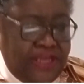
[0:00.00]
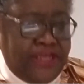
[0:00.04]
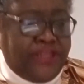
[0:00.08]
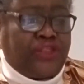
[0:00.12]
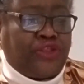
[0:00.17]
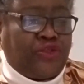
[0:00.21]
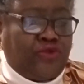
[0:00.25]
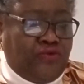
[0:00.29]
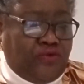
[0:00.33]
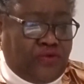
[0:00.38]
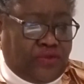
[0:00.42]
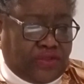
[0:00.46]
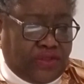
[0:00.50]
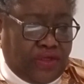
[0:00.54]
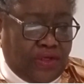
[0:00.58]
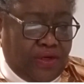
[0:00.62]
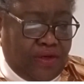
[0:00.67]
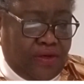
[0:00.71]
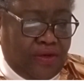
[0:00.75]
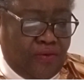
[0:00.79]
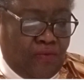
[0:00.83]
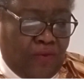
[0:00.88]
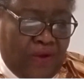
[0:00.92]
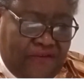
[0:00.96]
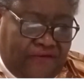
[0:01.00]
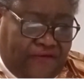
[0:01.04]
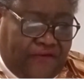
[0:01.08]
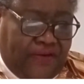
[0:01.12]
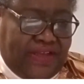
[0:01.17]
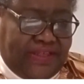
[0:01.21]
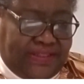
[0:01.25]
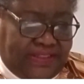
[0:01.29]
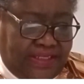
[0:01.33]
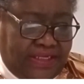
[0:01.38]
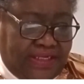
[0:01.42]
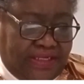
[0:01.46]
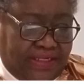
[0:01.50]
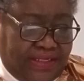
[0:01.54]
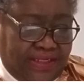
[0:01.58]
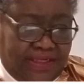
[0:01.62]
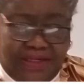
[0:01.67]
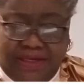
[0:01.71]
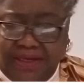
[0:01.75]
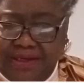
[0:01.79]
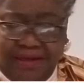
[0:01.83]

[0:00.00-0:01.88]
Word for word: issues we're facing,